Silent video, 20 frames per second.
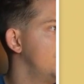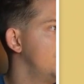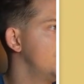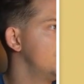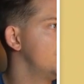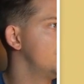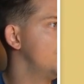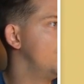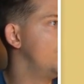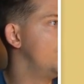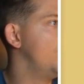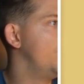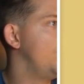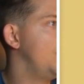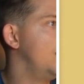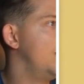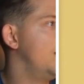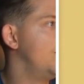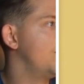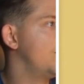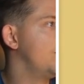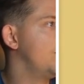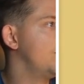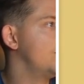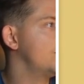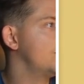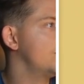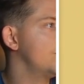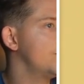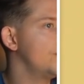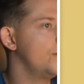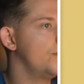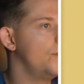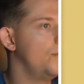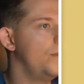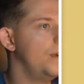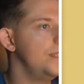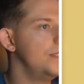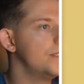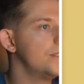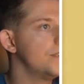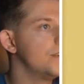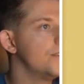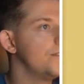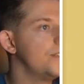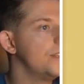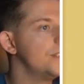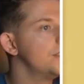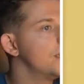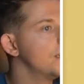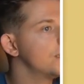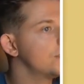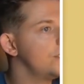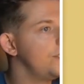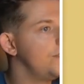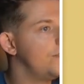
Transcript: So we have cursor, Windsurf. This is actually